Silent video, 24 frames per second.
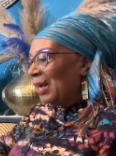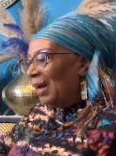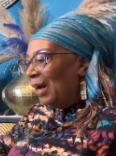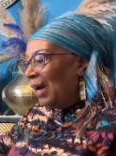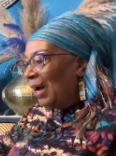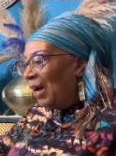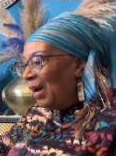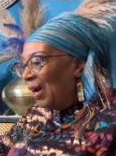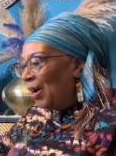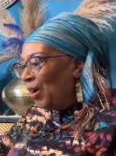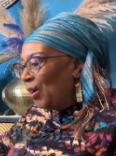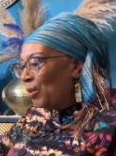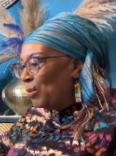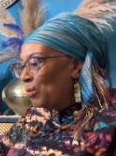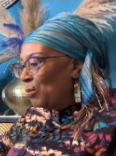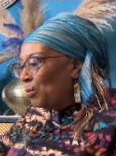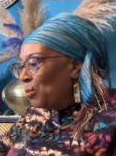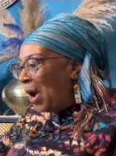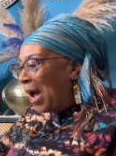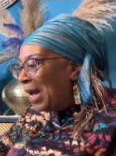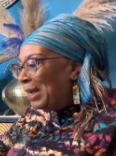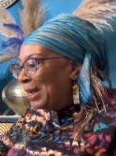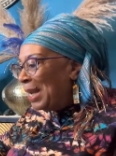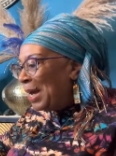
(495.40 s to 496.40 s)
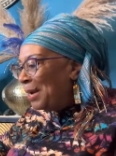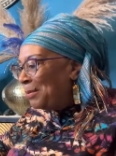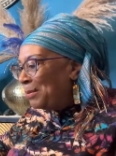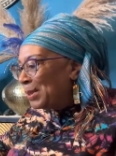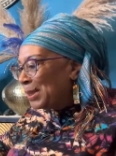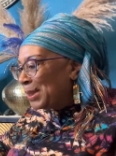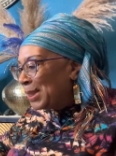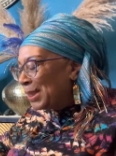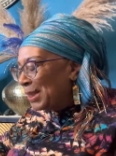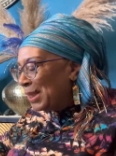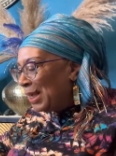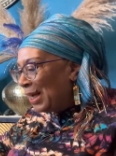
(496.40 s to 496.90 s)
Um, while I
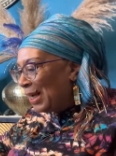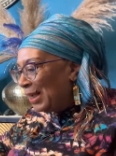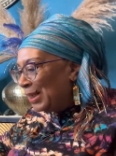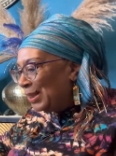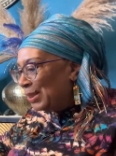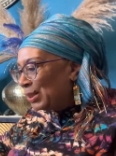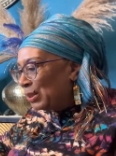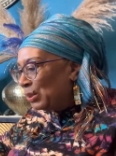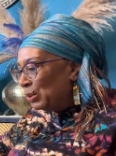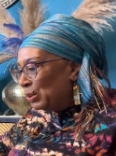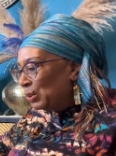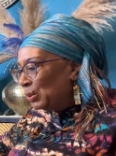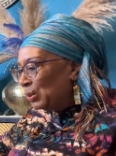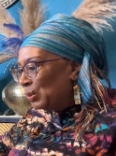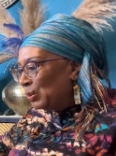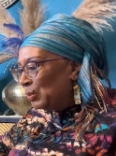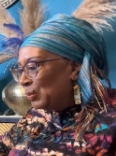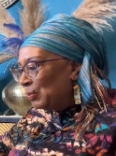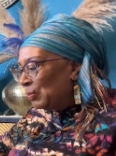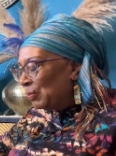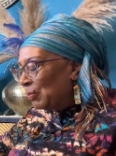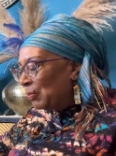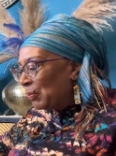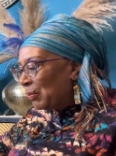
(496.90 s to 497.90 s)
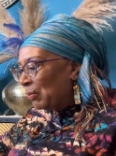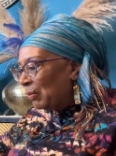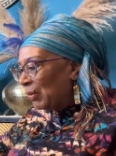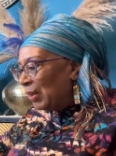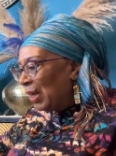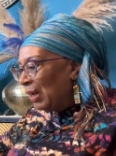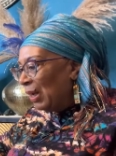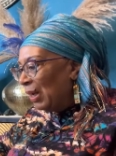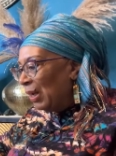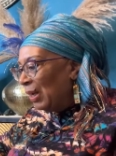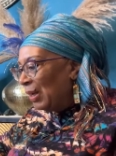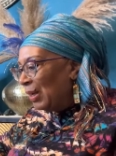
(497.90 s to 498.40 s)
was in high school,
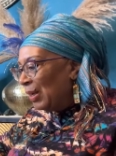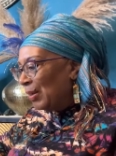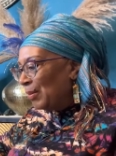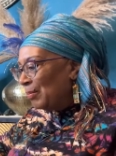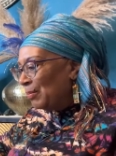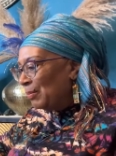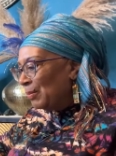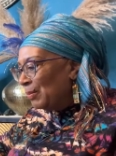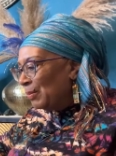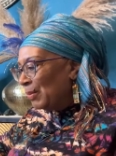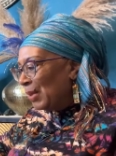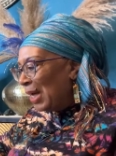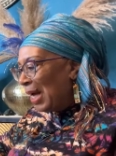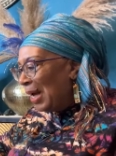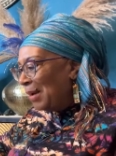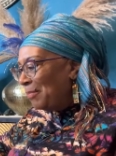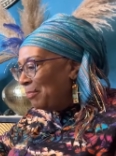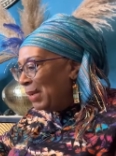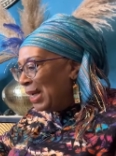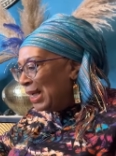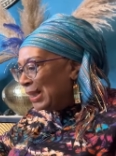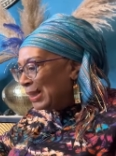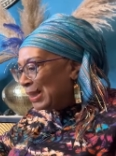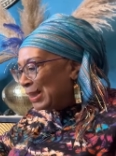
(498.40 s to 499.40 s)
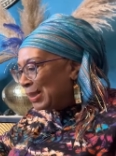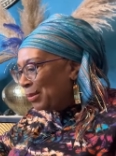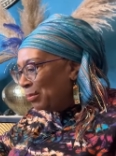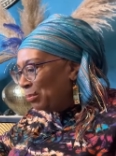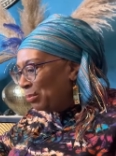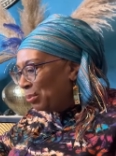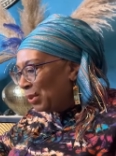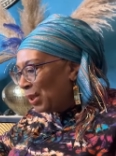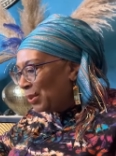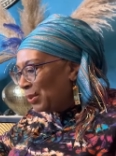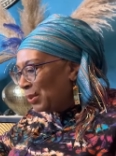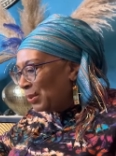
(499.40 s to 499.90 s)
um, I met some
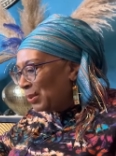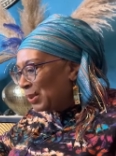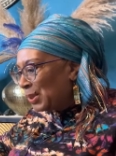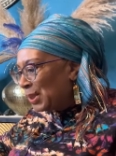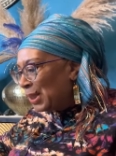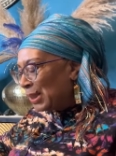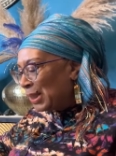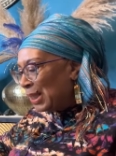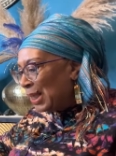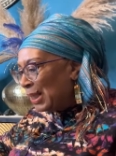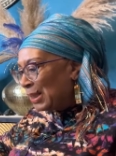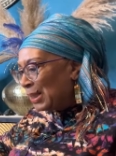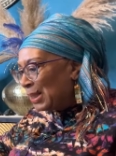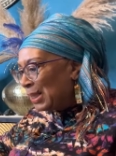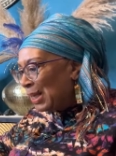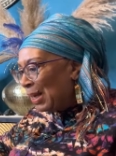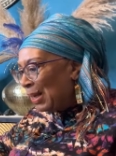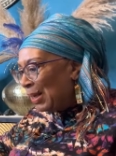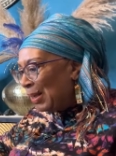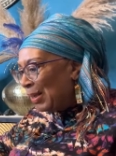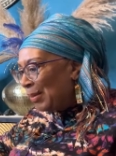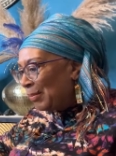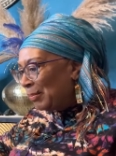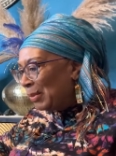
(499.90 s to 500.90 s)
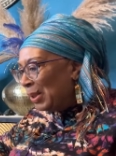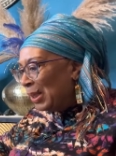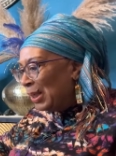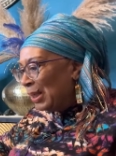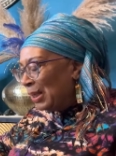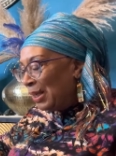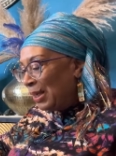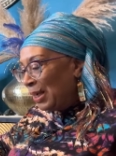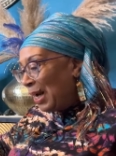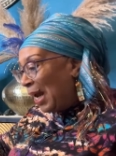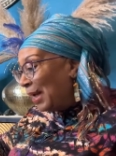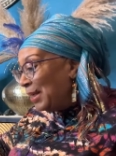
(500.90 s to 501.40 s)
brothers at that time,
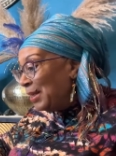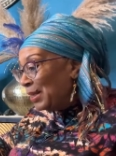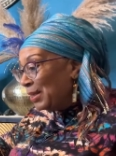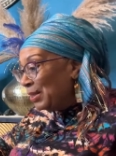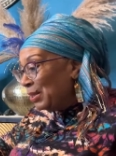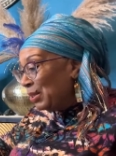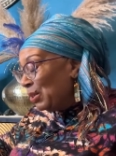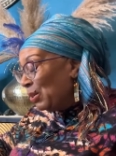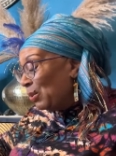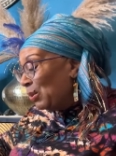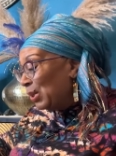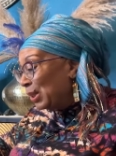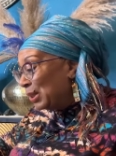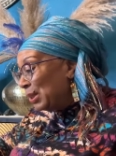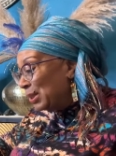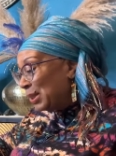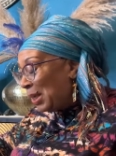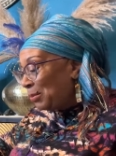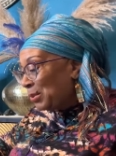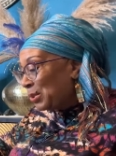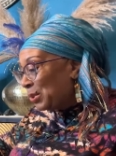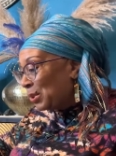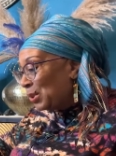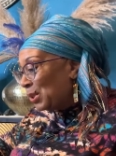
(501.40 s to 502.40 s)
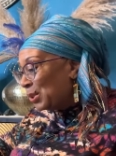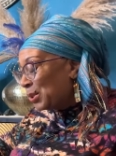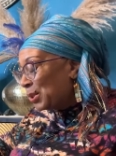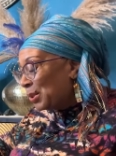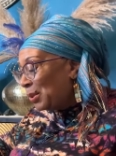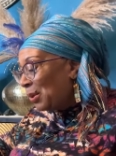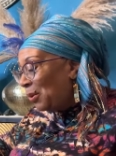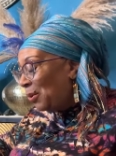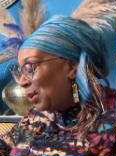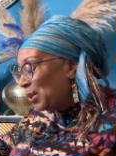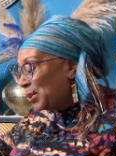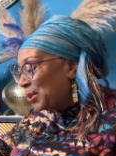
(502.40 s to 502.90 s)
and I didn't know it because I was also
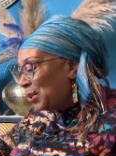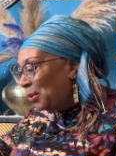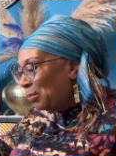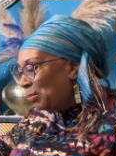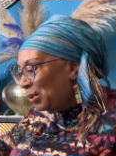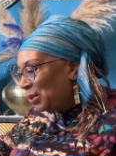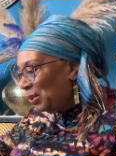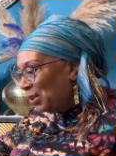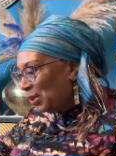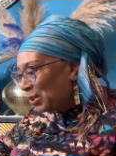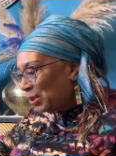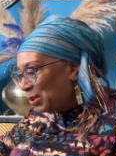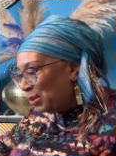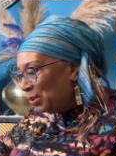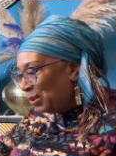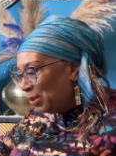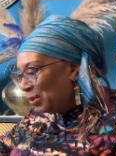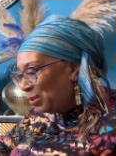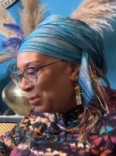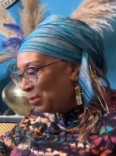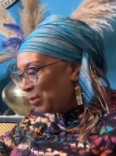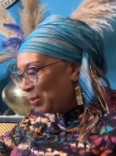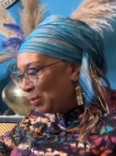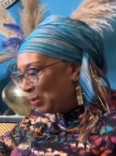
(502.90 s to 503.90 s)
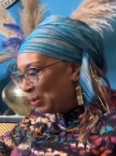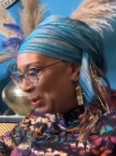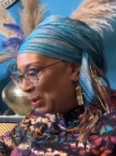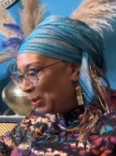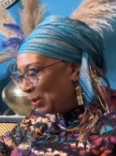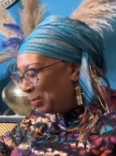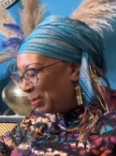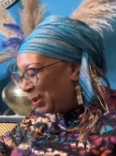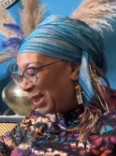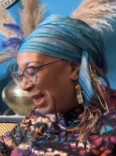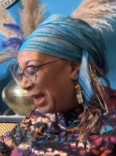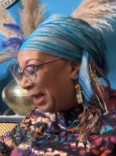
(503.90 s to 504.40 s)
also belonged to a group
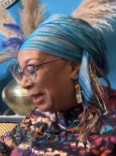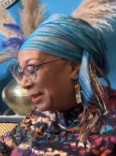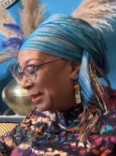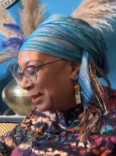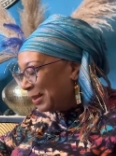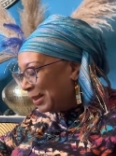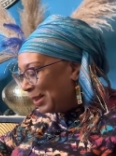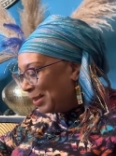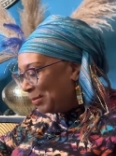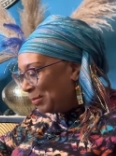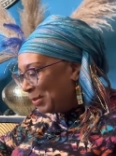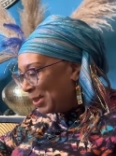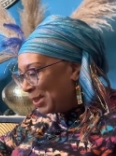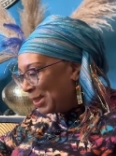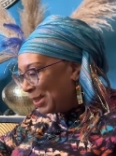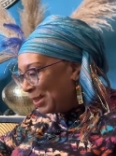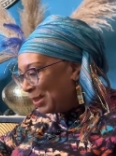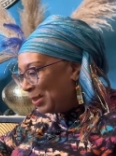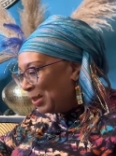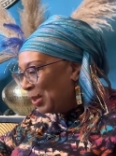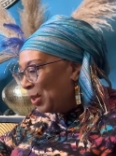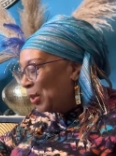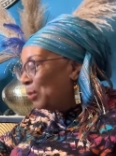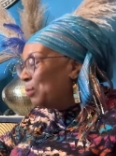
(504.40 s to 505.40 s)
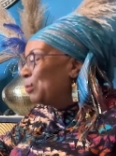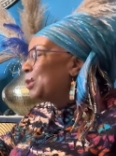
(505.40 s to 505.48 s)
called Black Unlimited, mm-hmm.